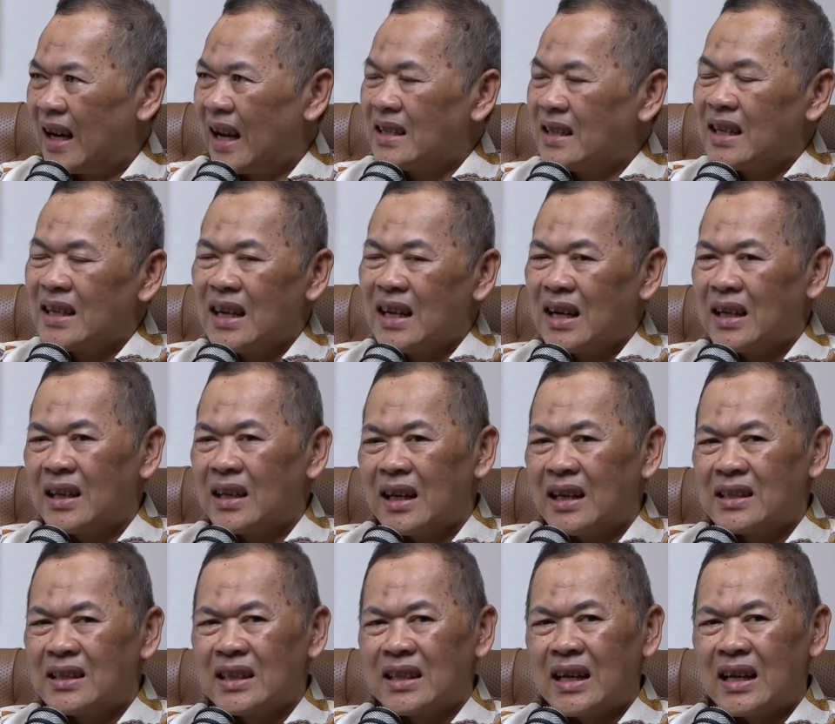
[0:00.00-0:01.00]

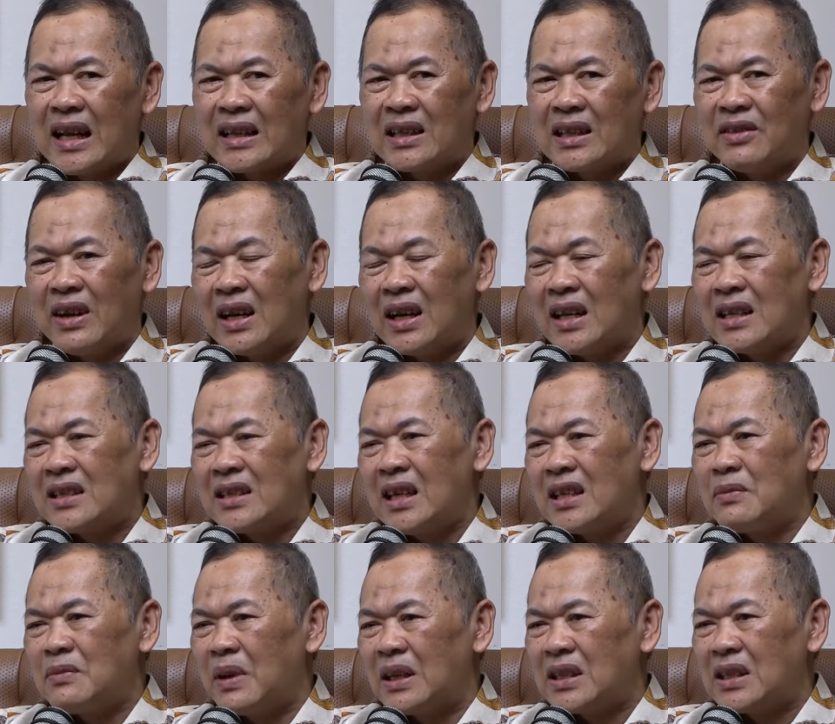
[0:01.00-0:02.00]
Regenerative energy
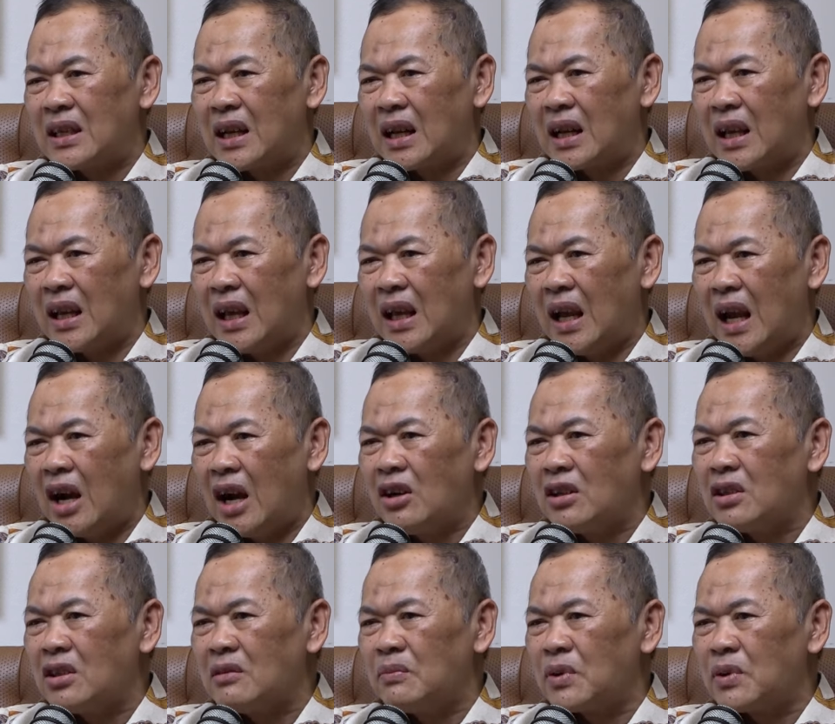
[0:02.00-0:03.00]
is basically how
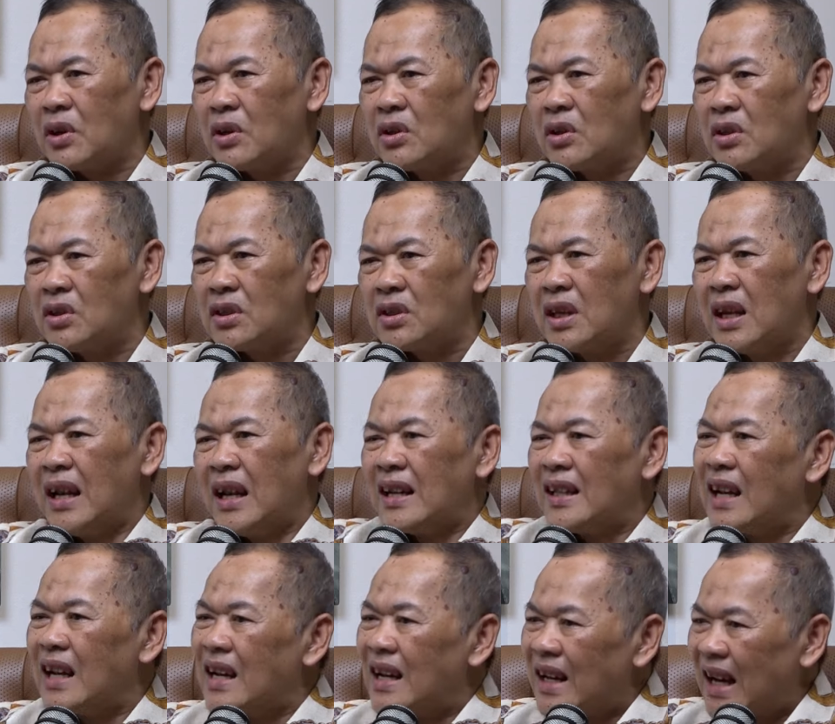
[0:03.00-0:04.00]
to produce
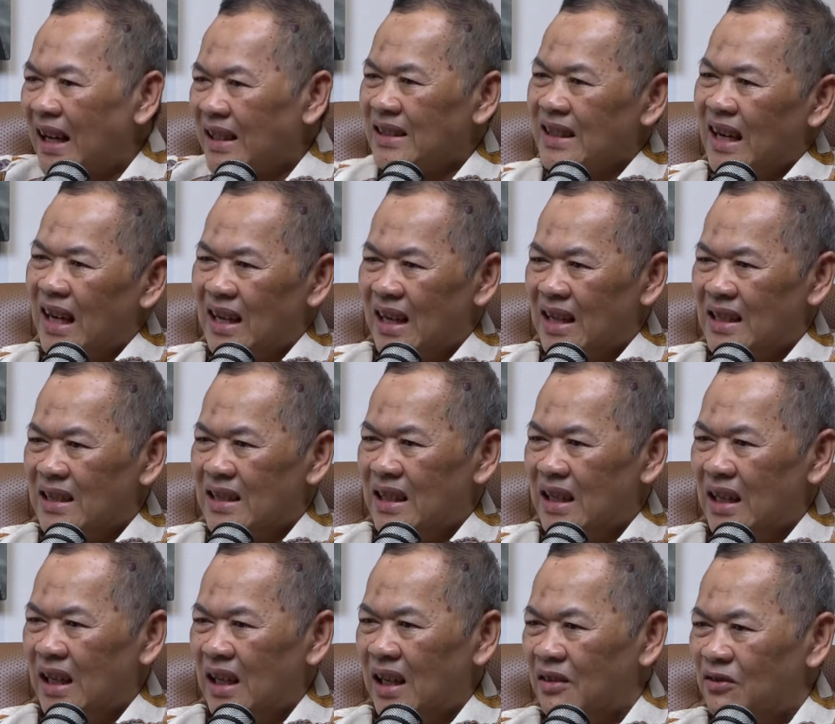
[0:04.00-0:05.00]
the next
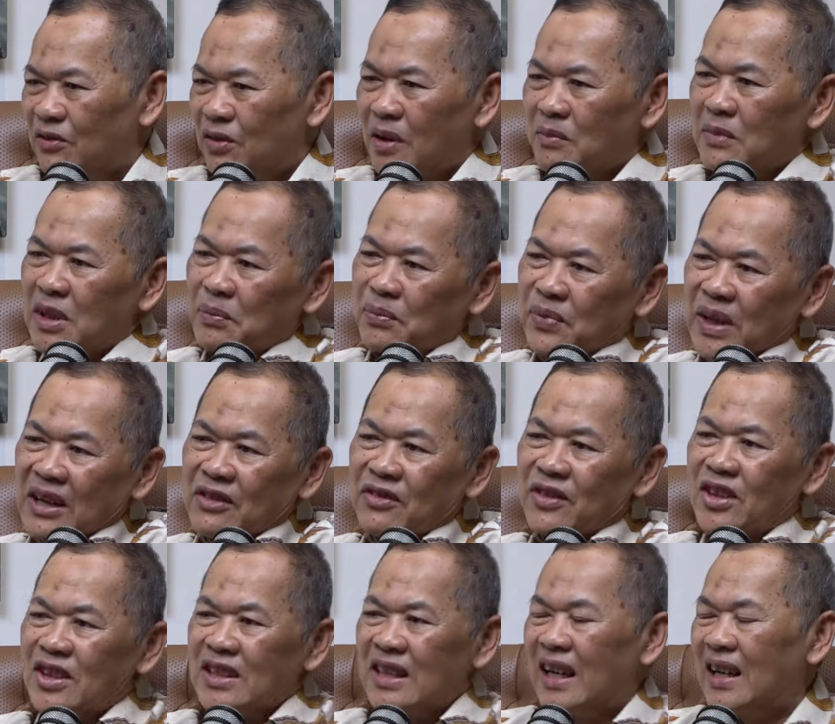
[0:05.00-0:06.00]
energy from the
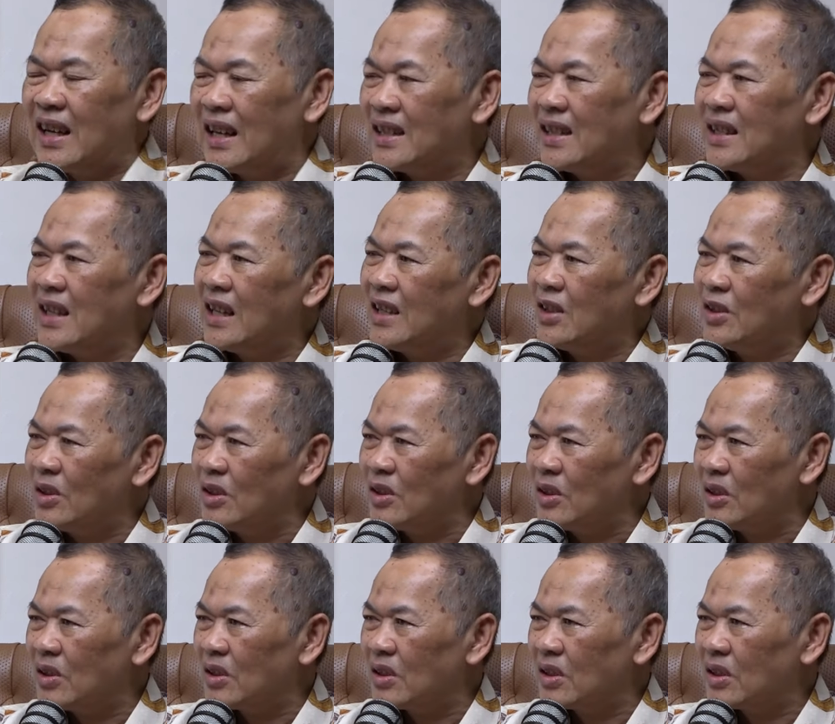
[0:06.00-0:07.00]
previous energy that you
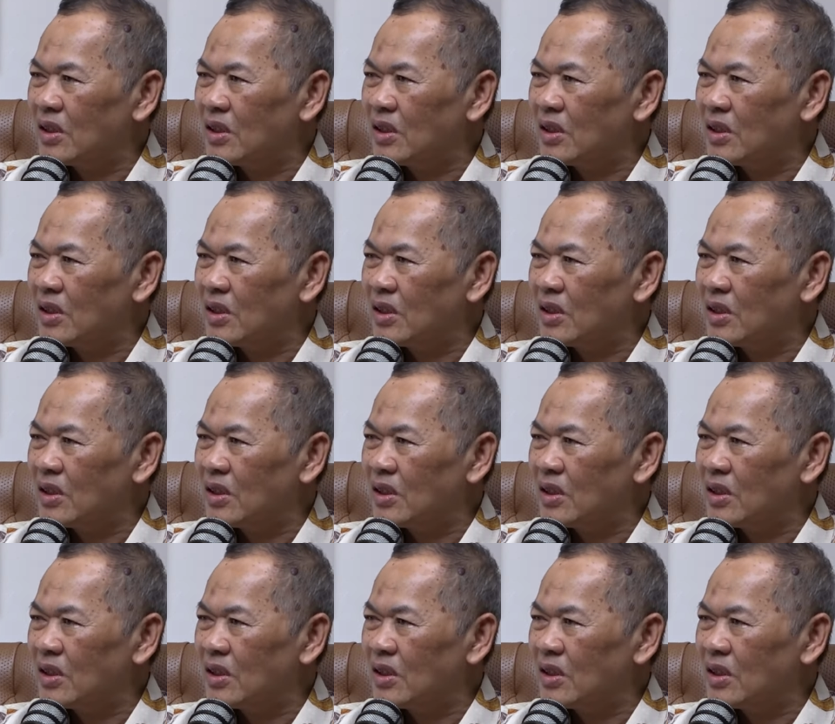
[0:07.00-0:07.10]
use.